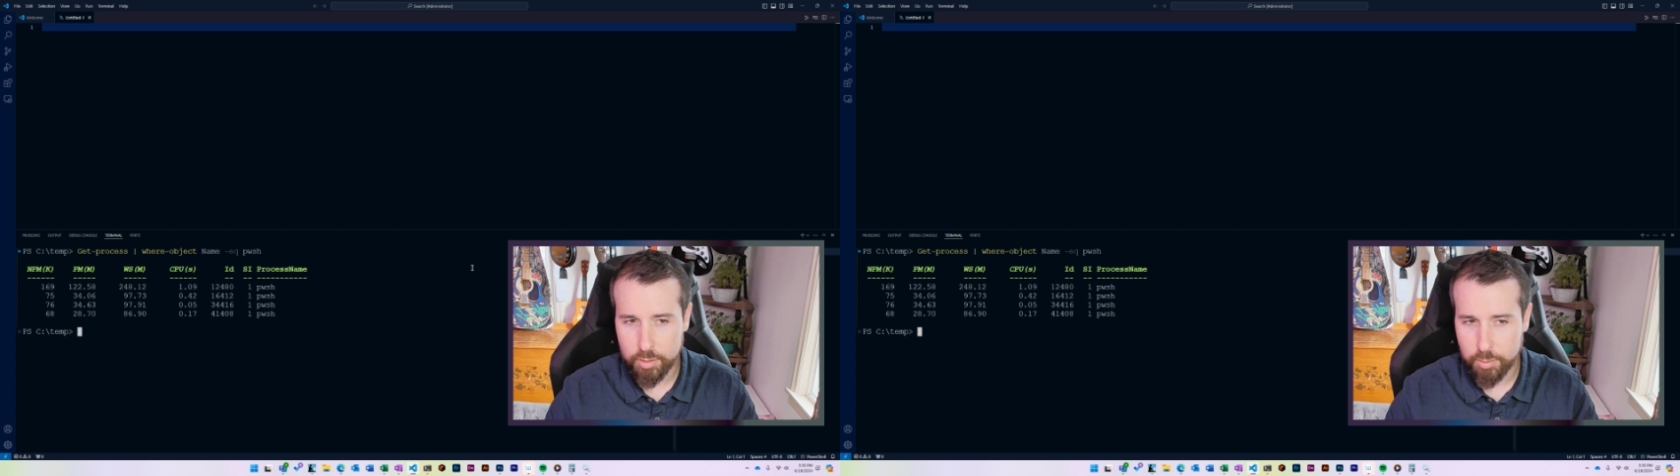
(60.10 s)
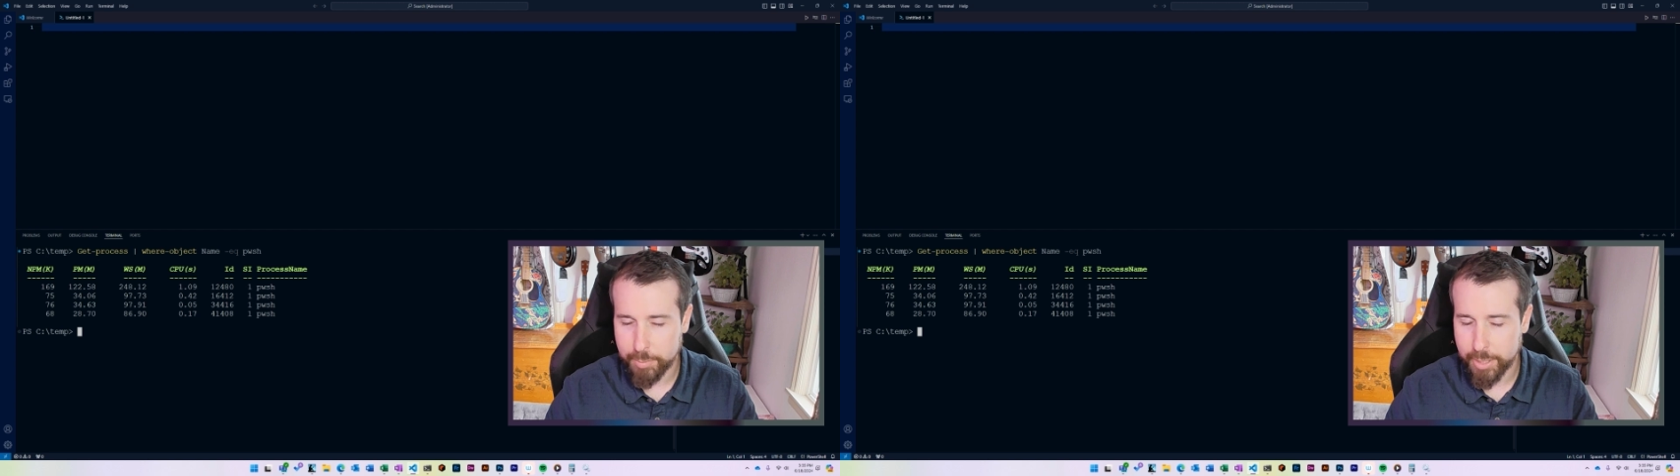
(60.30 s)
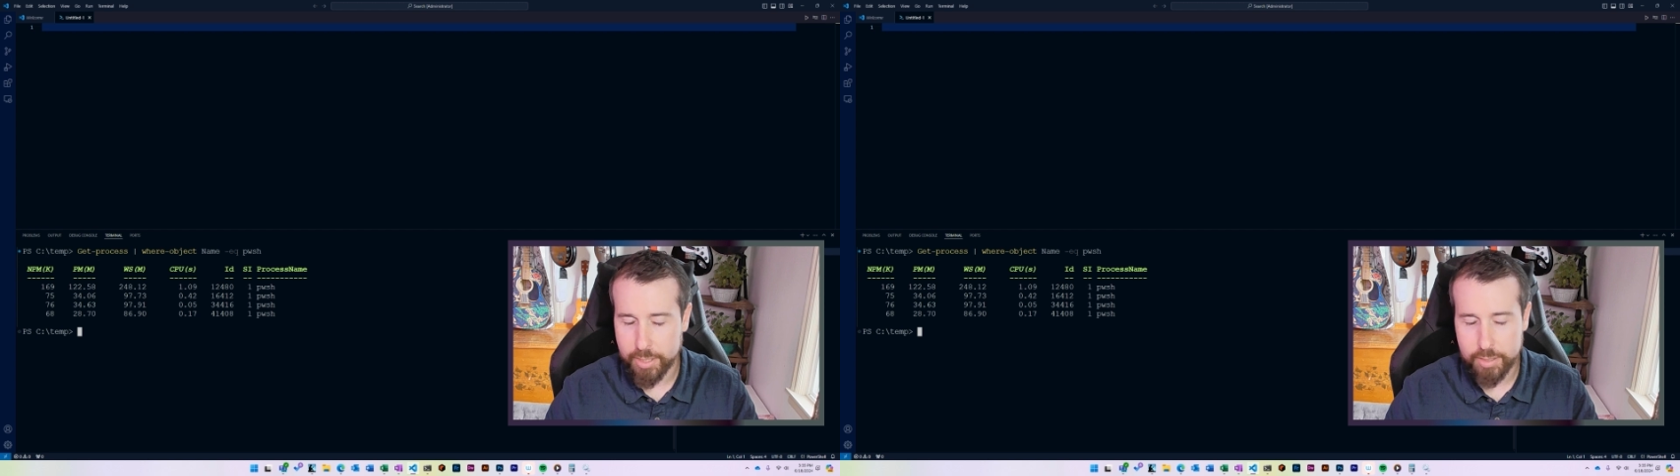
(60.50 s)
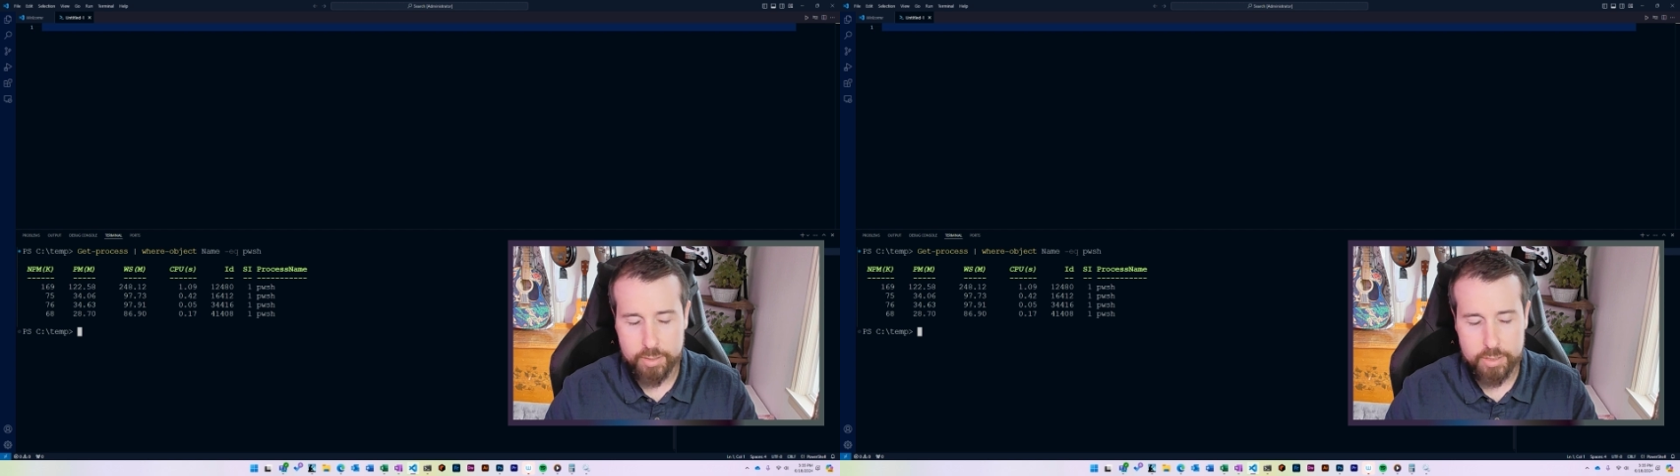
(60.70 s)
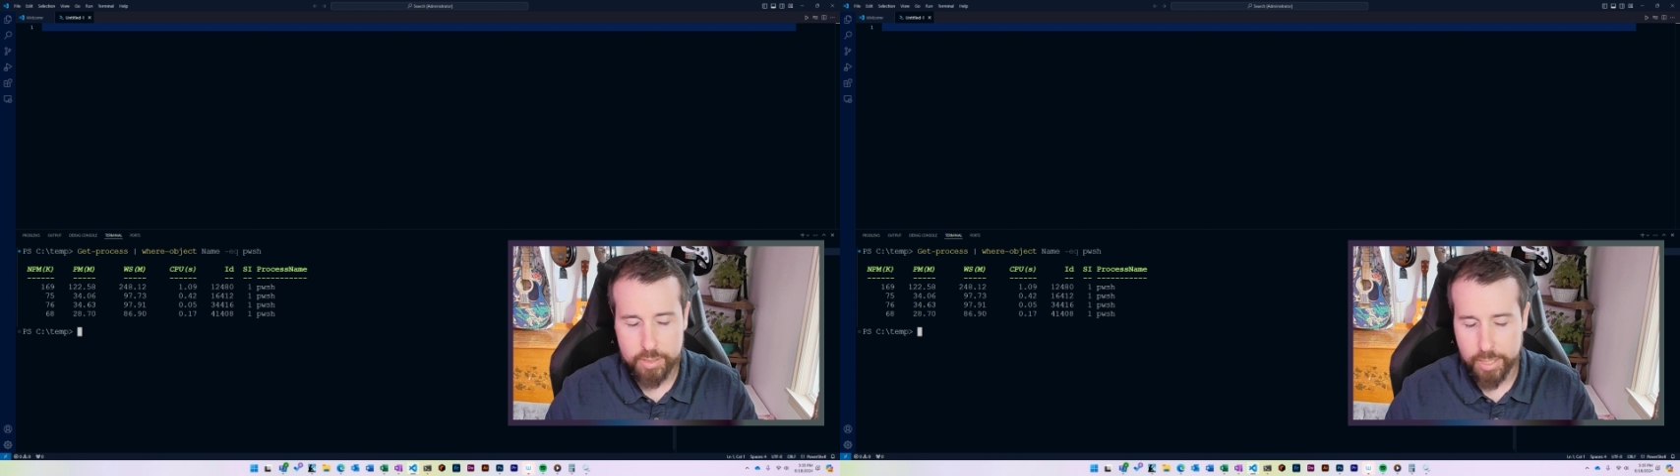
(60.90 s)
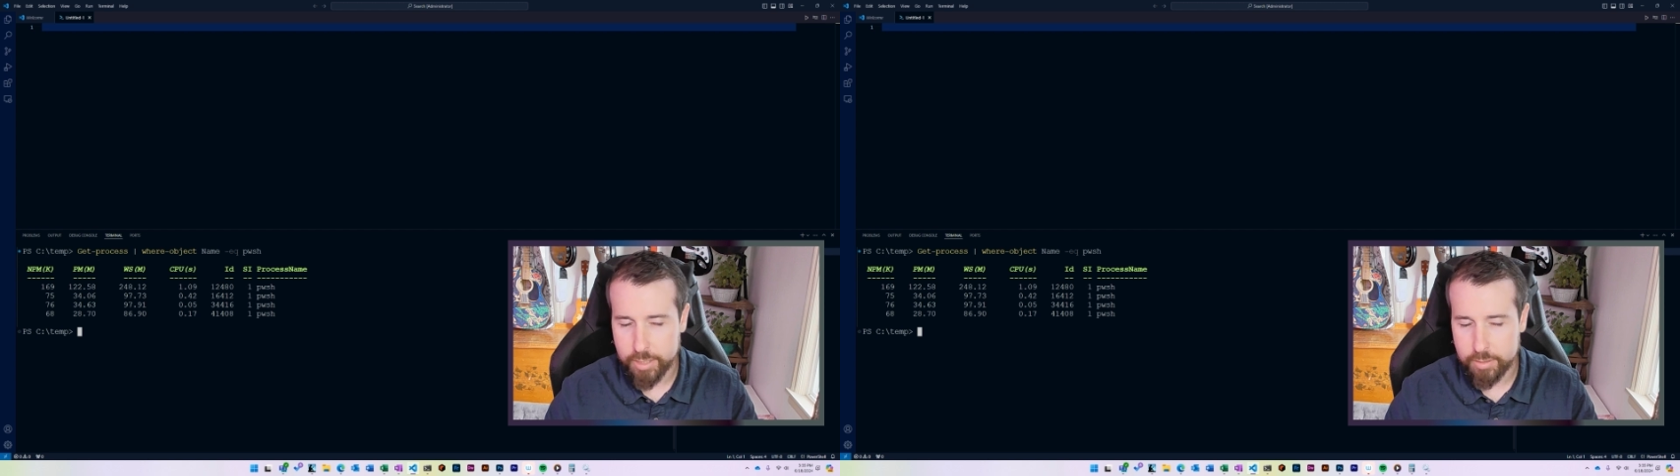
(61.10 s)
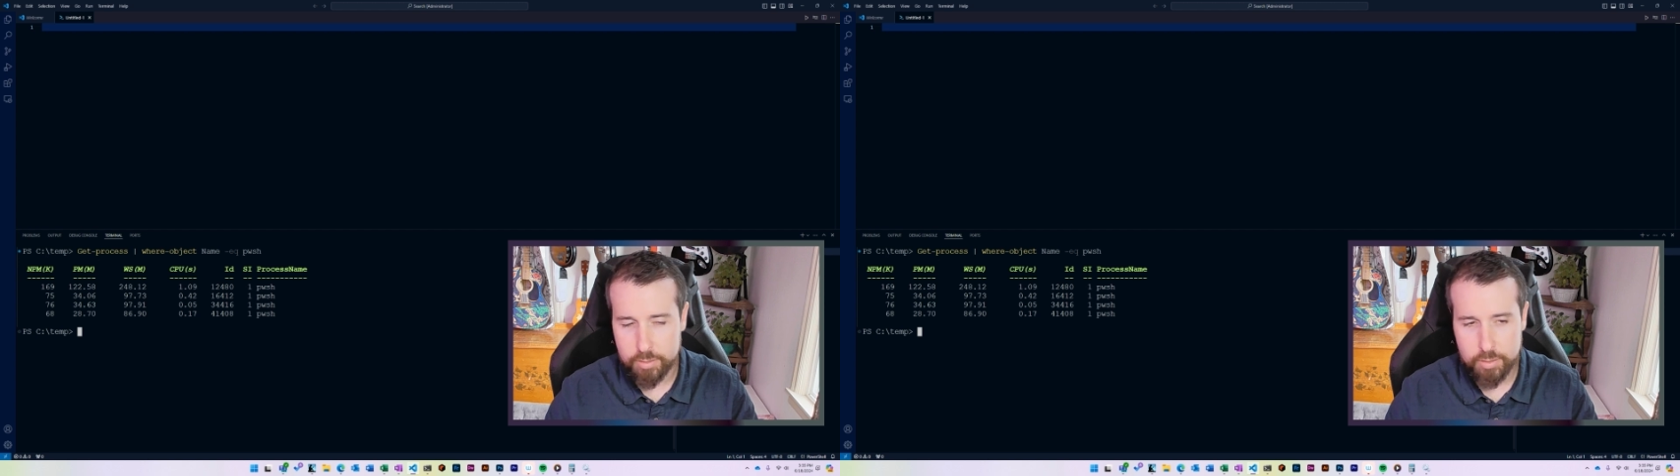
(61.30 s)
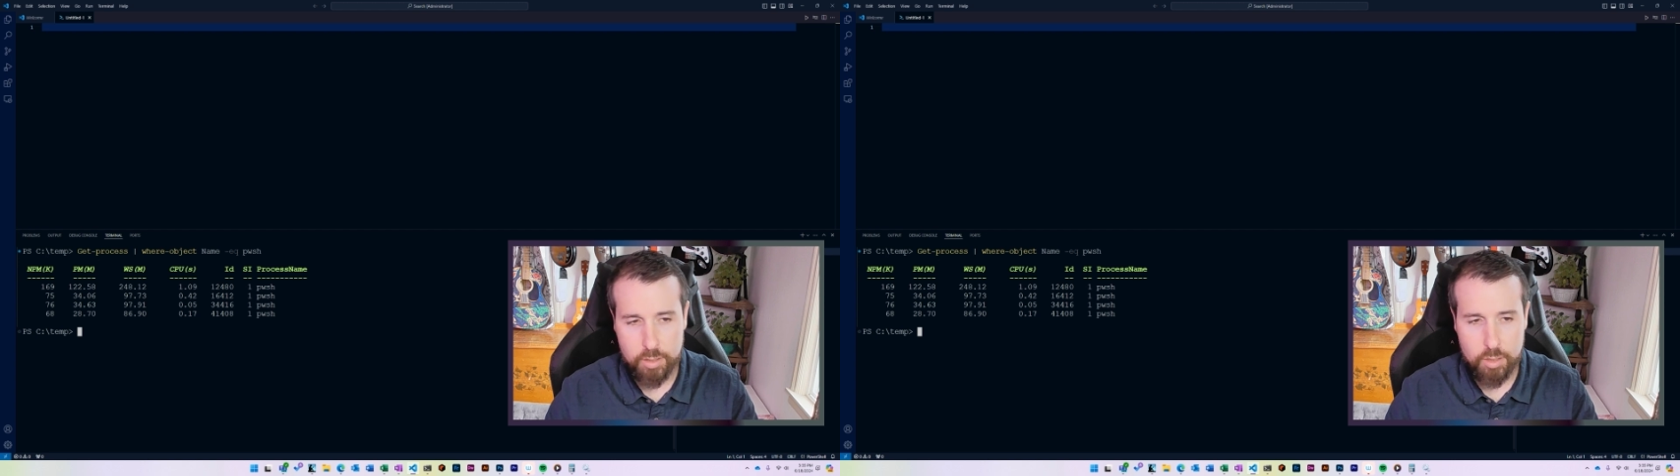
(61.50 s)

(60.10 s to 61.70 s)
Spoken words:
command, in this case,